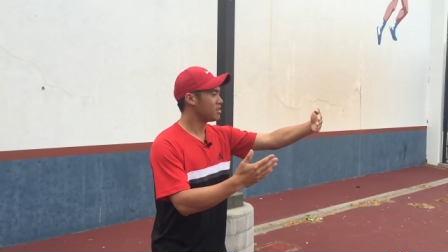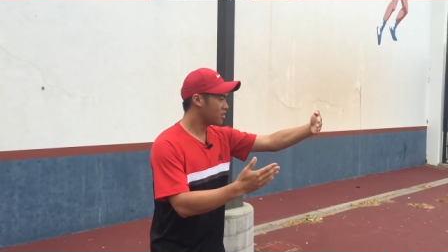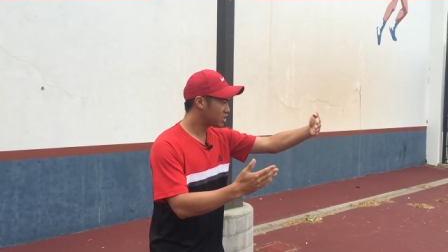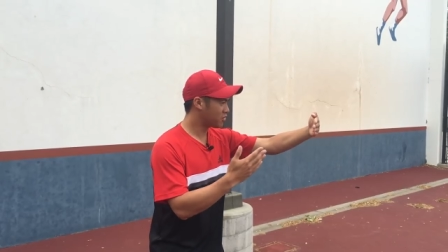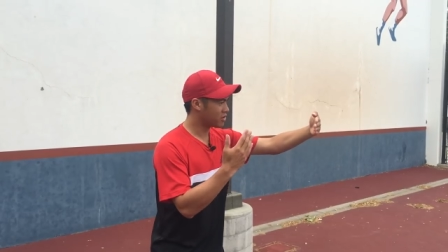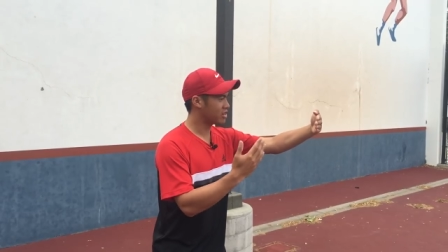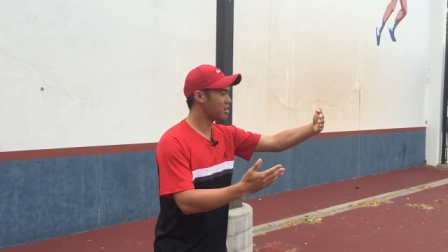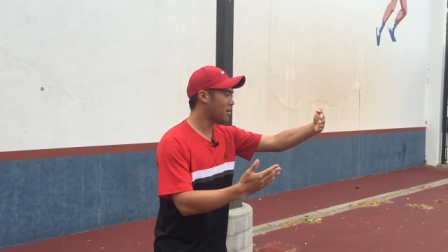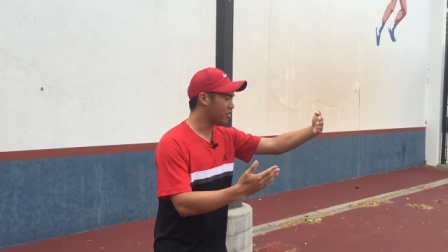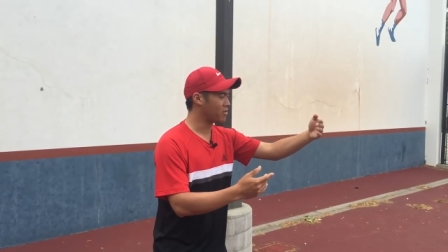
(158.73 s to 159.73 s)
You should feel
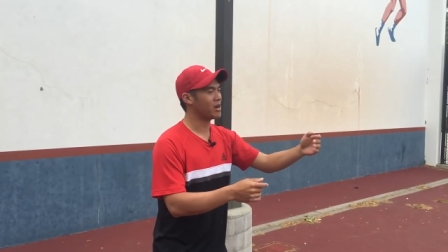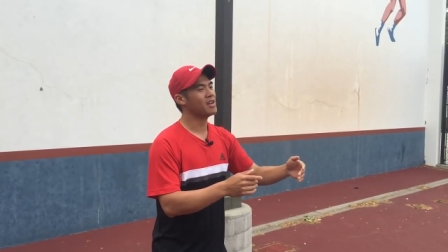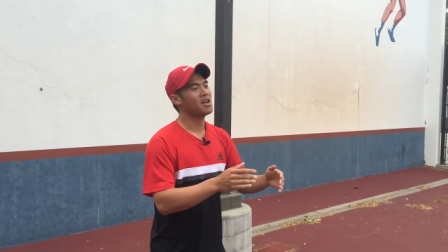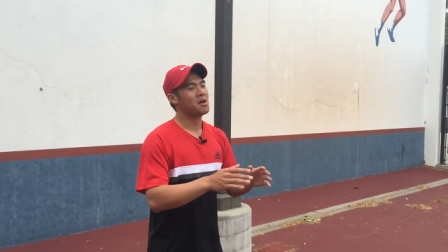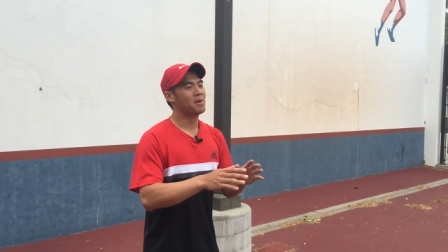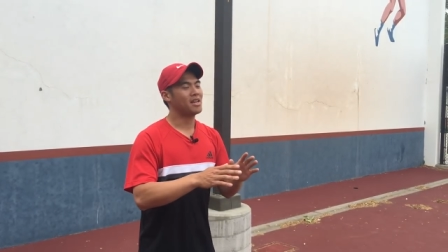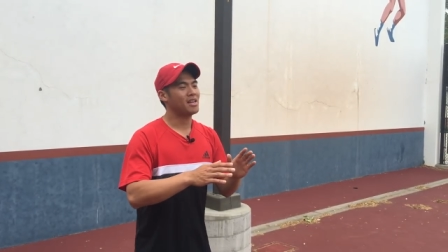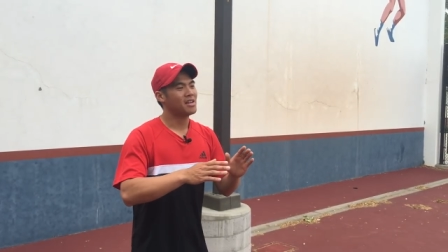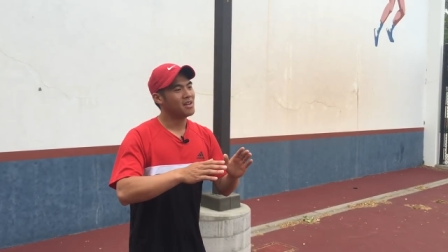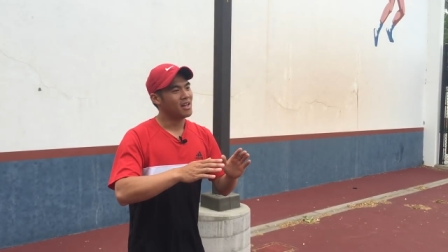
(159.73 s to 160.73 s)
good about it, right? But
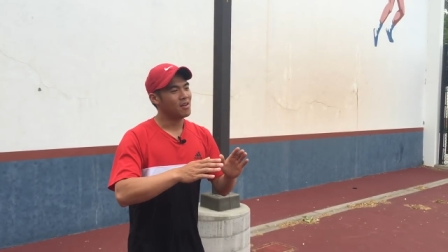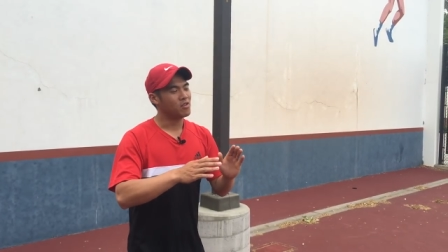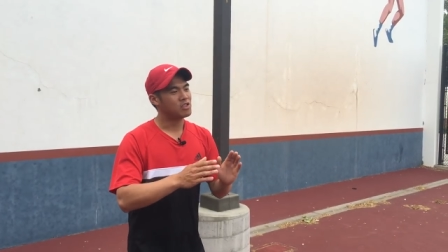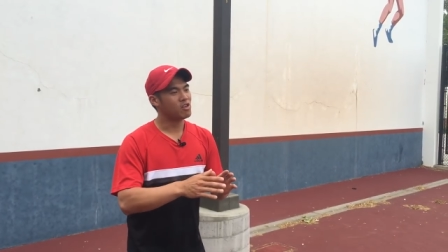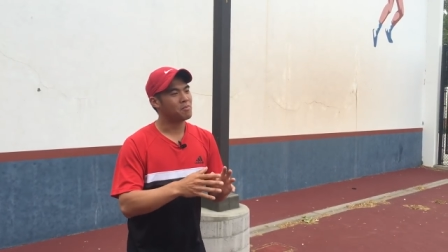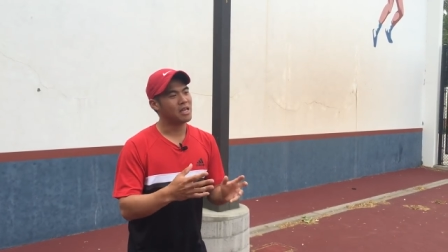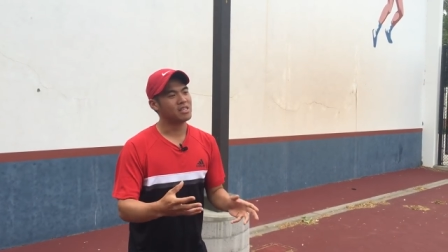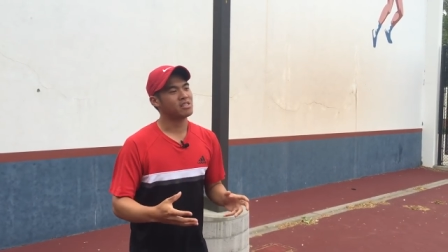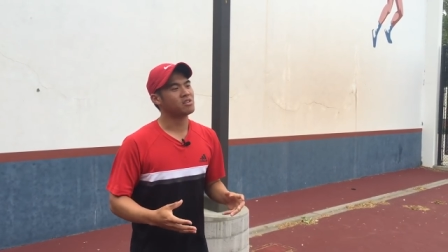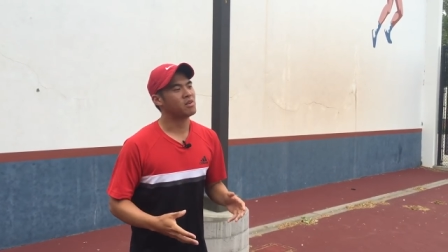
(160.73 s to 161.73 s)
if there's no
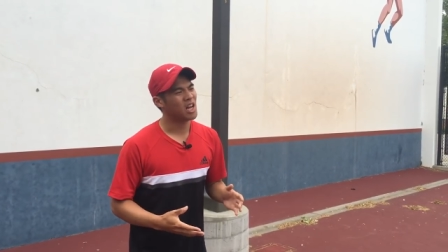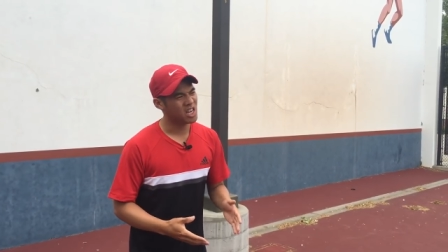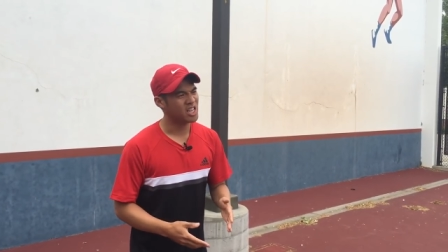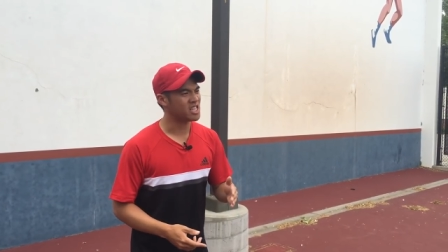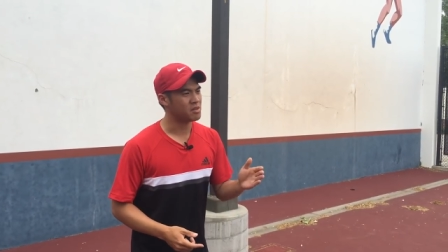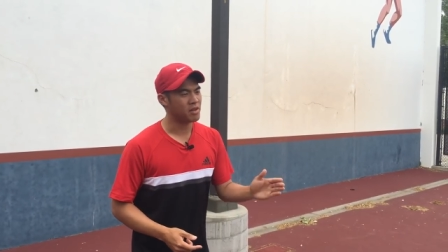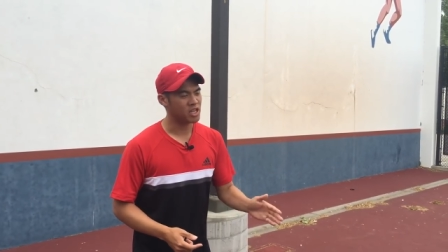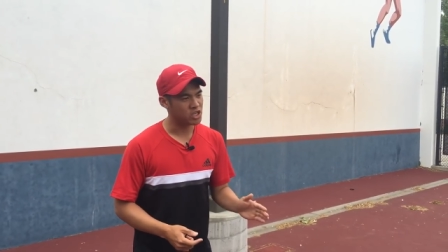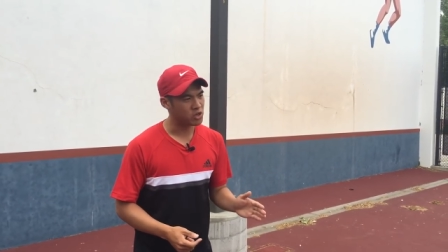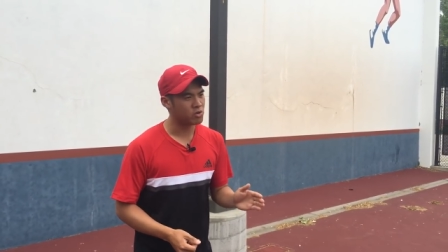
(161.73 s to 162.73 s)
basis in reality, it doesn't make
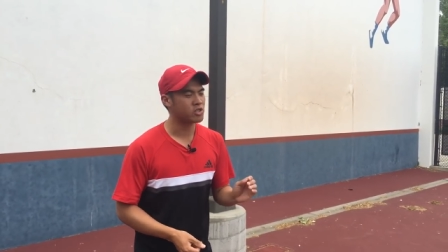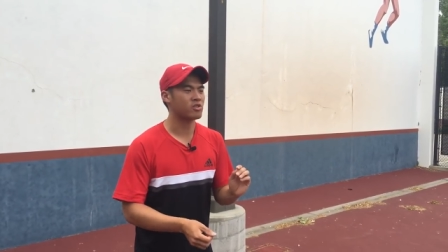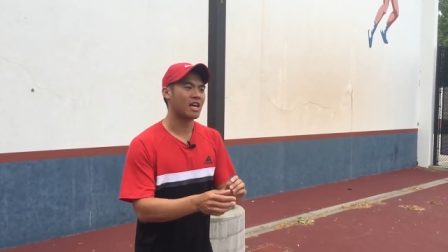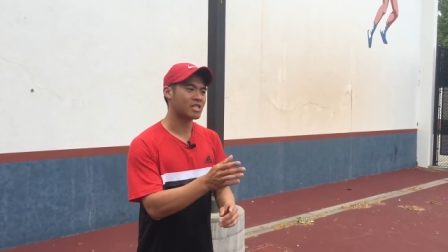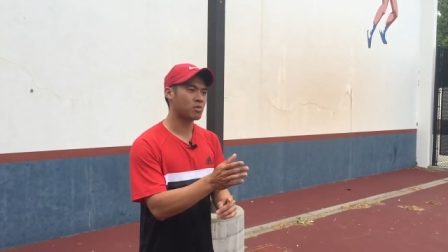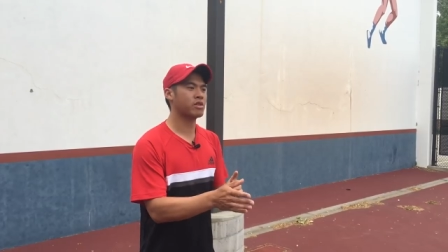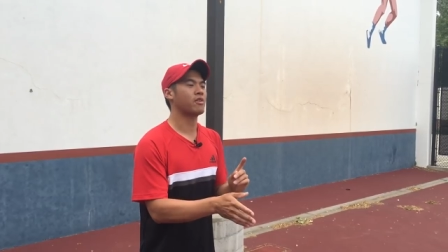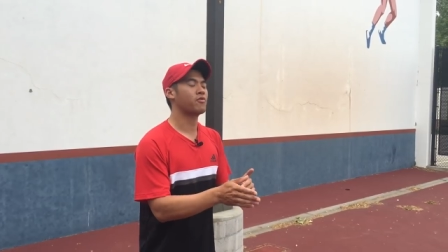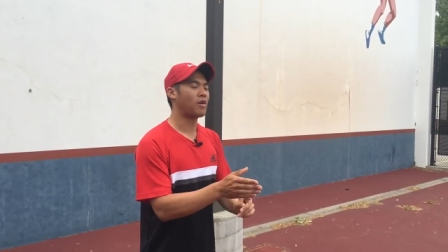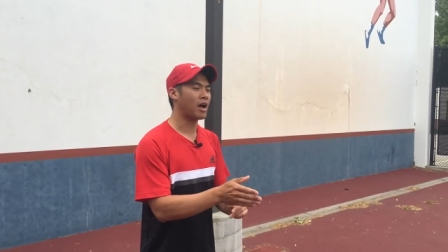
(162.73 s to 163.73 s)
it true. So that's where
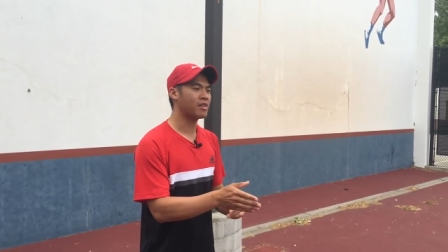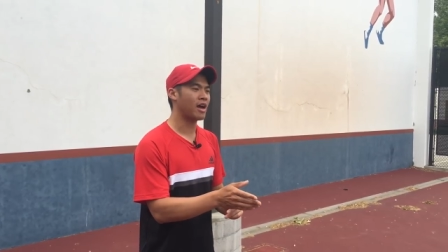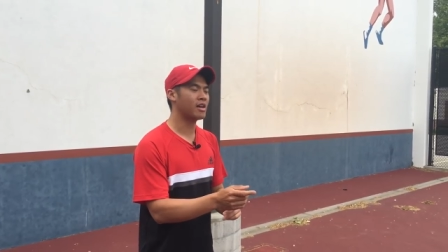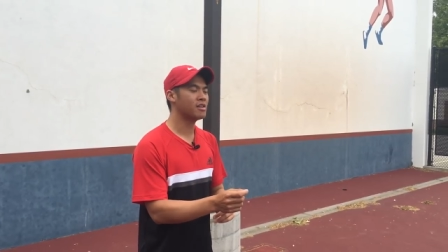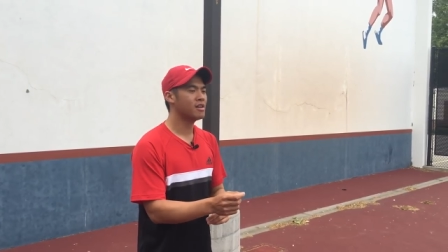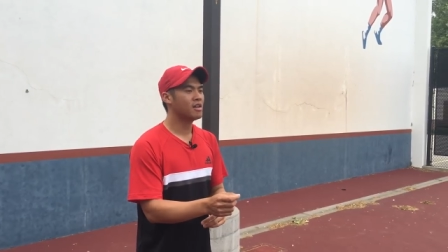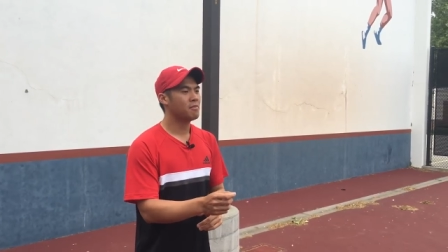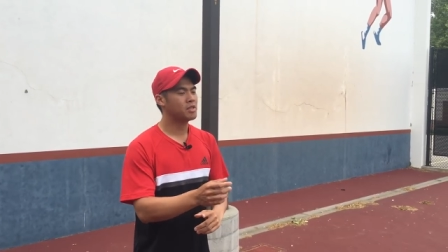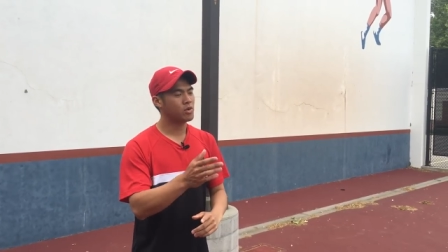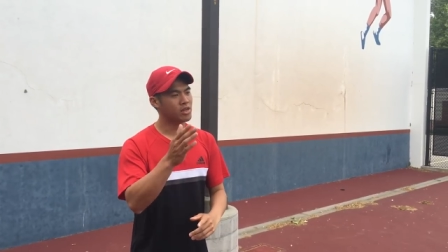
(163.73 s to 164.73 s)
that fine line
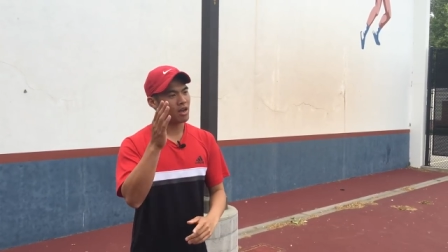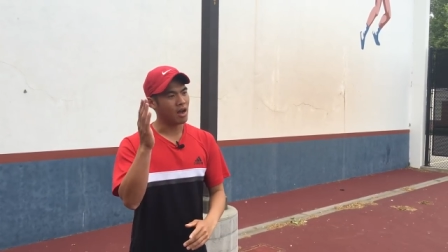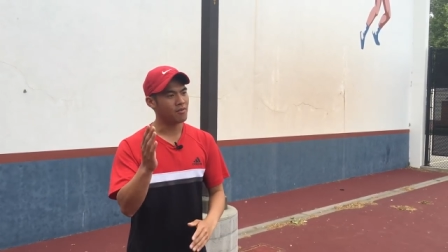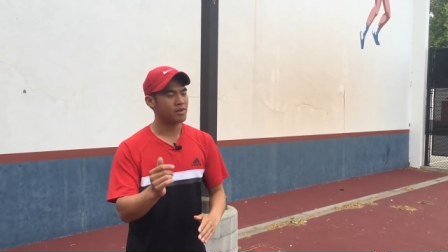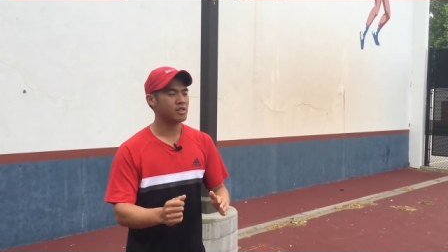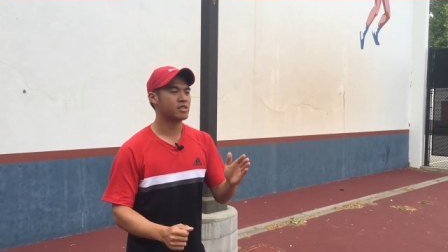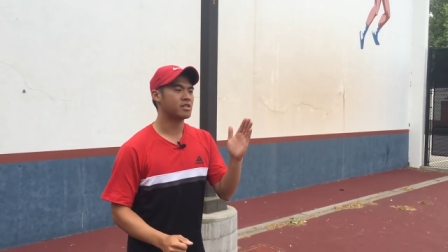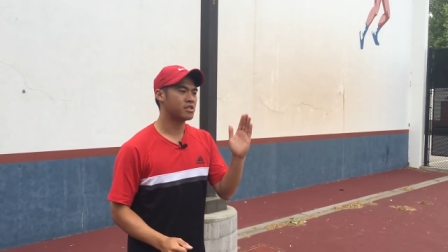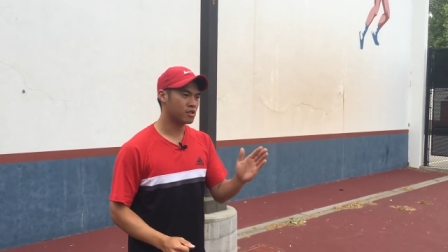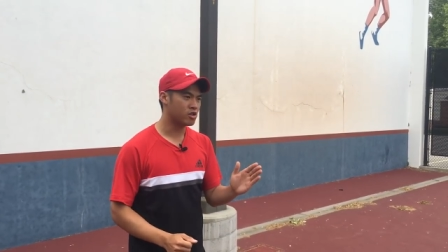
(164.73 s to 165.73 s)
between confidence
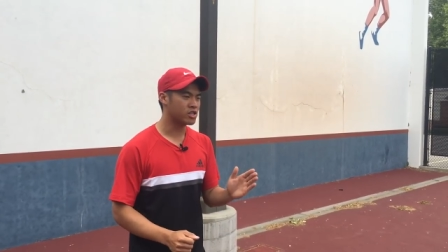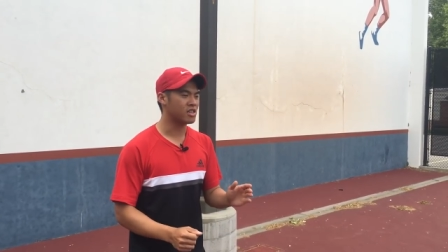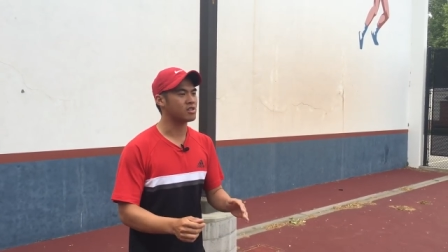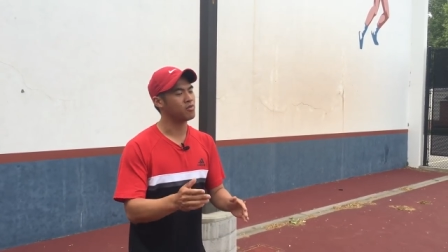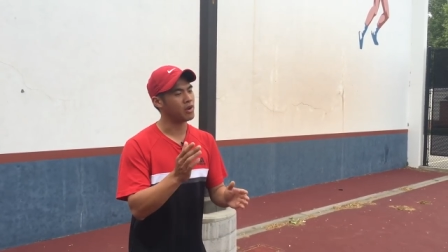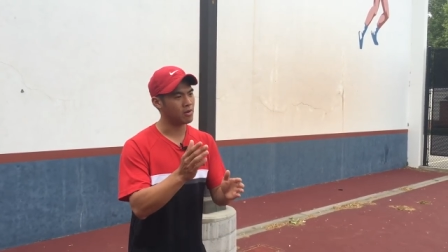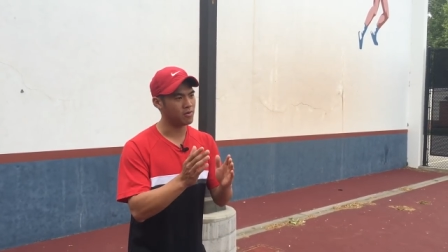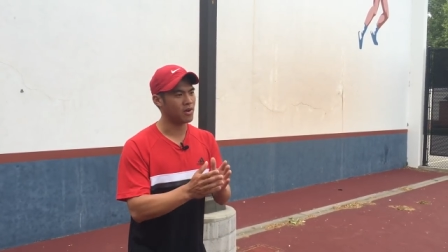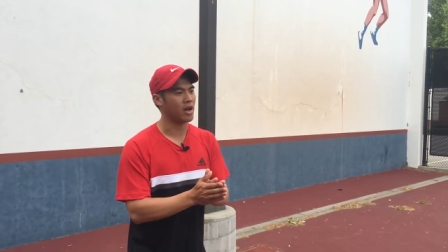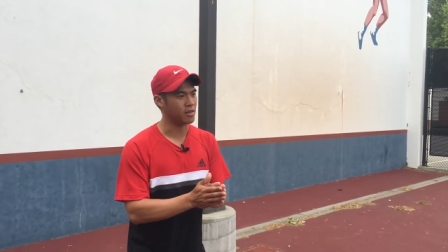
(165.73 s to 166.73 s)
and delusion is very
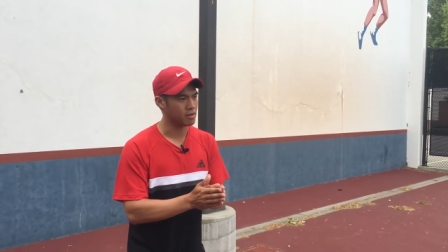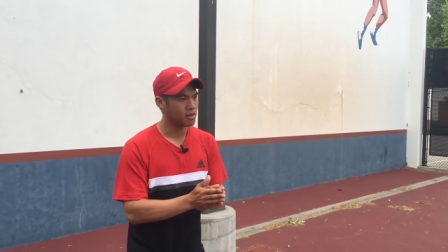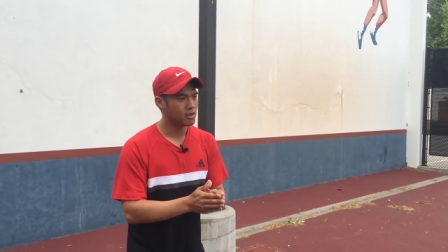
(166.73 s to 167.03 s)
fine.